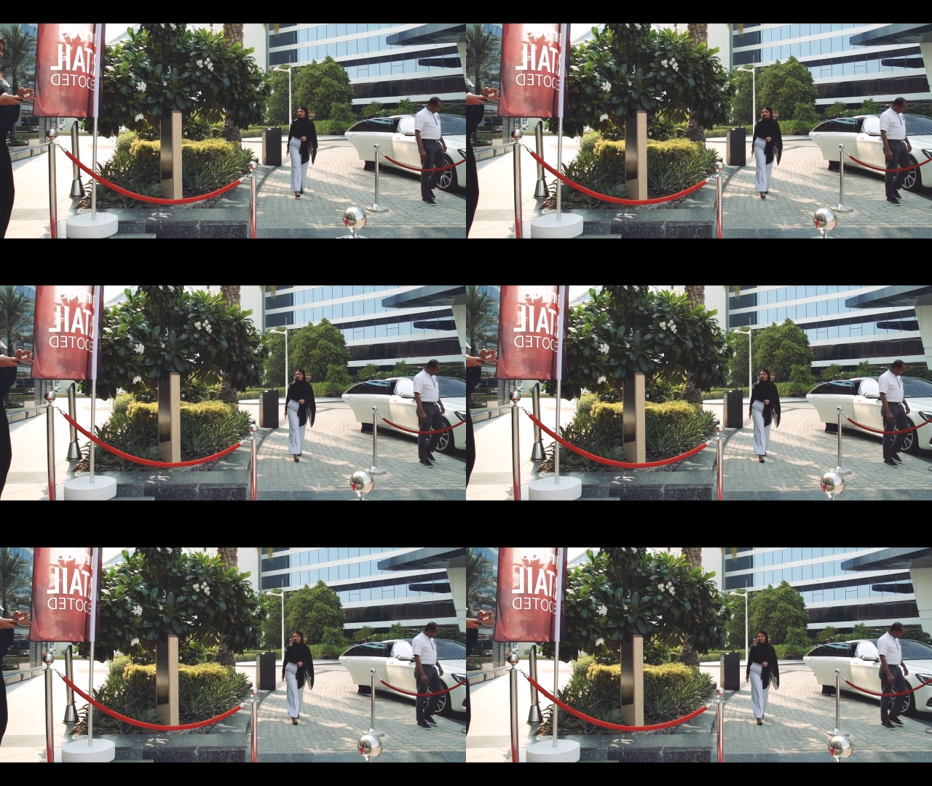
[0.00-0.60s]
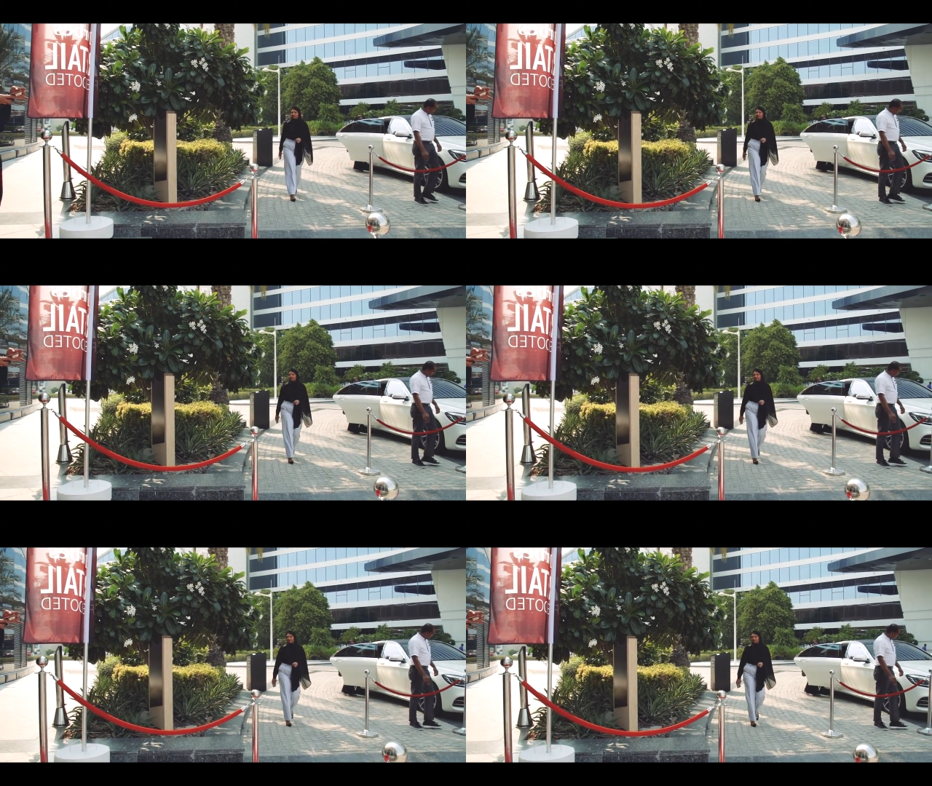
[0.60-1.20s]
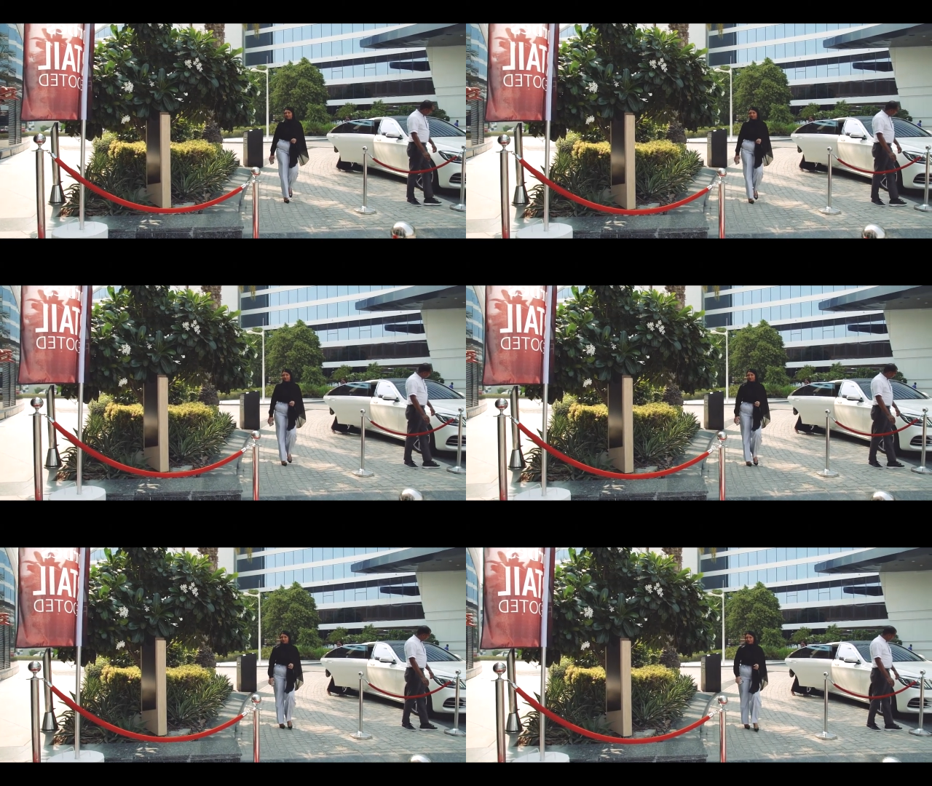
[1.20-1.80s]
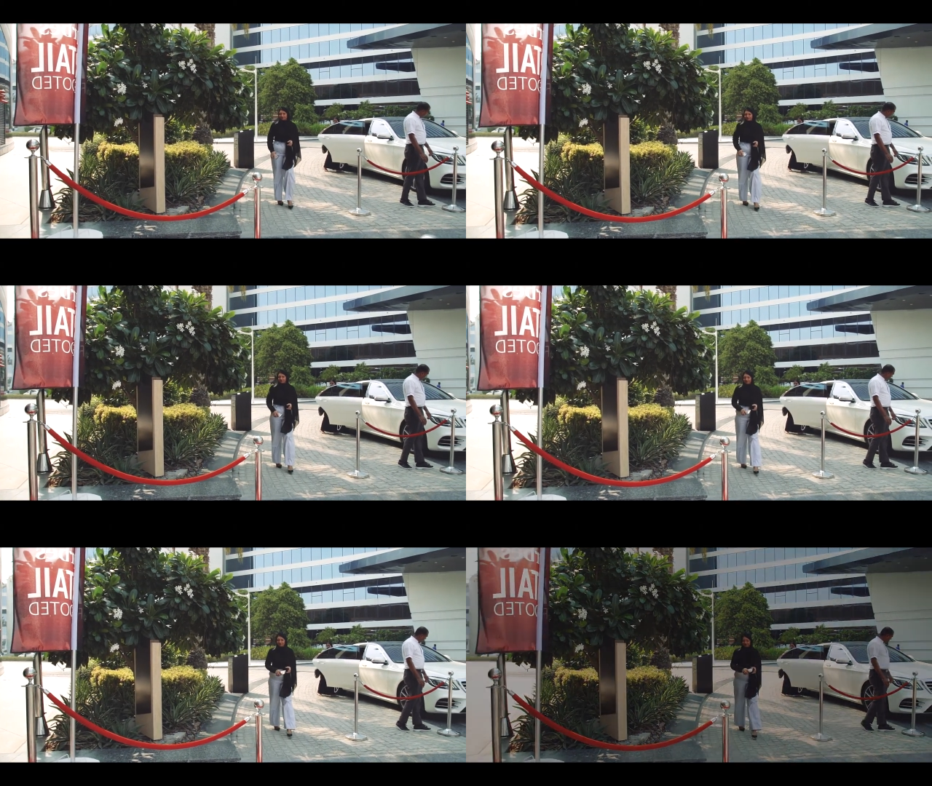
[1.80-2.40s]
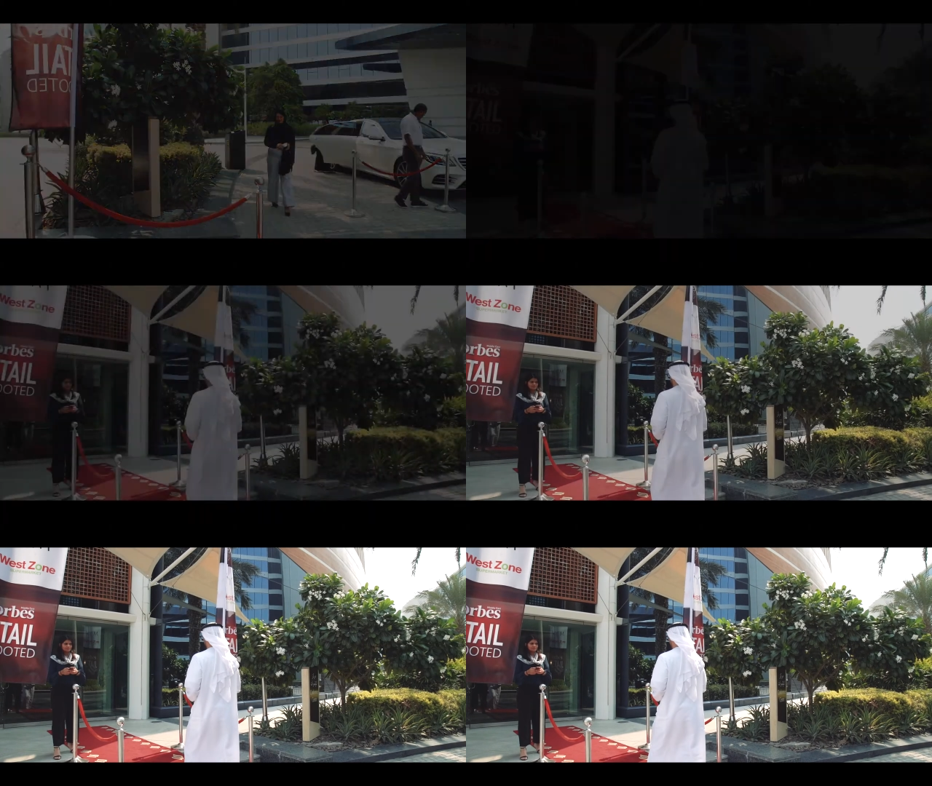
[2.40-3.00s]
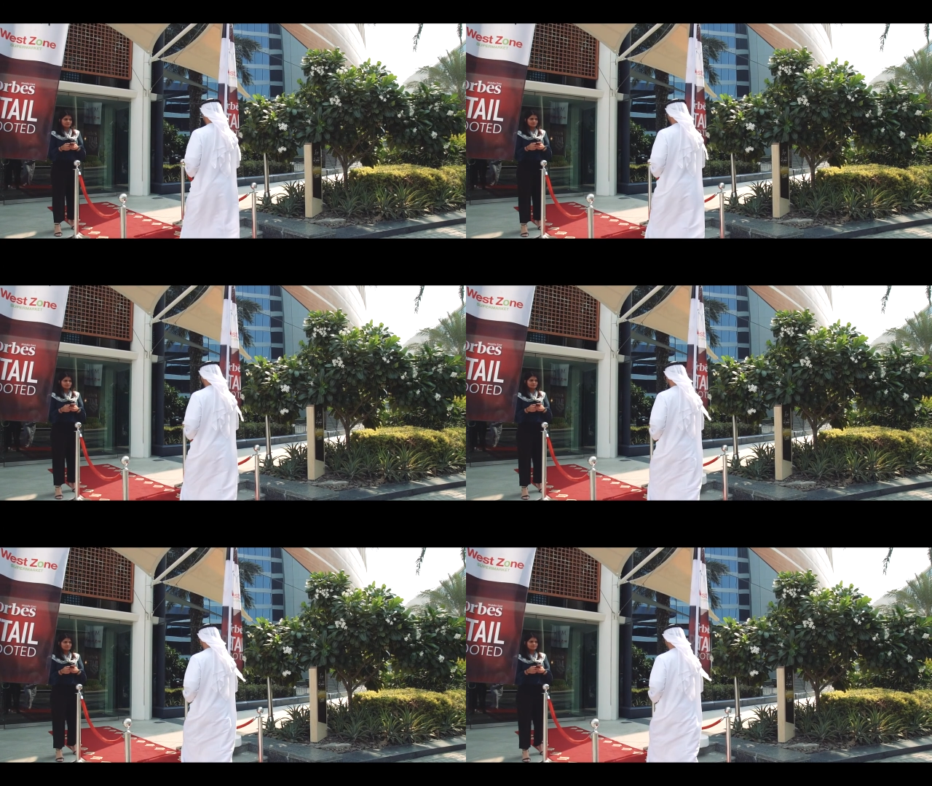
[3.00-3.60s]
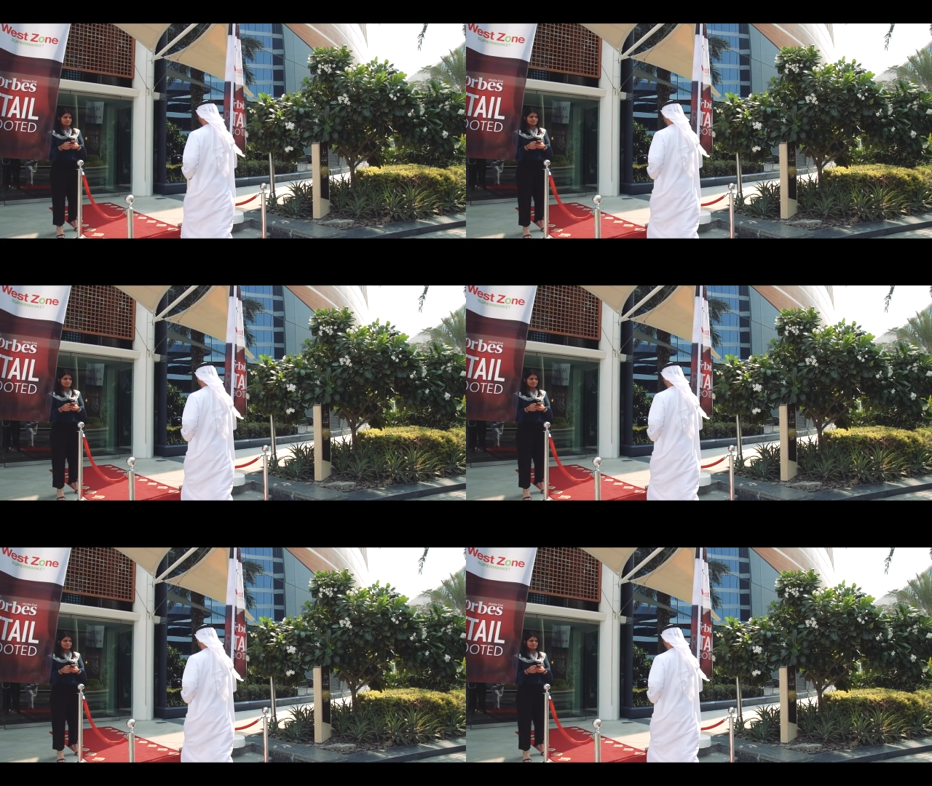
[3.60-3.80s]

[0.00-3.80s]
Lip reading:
No face is visible, so there are no lips to read.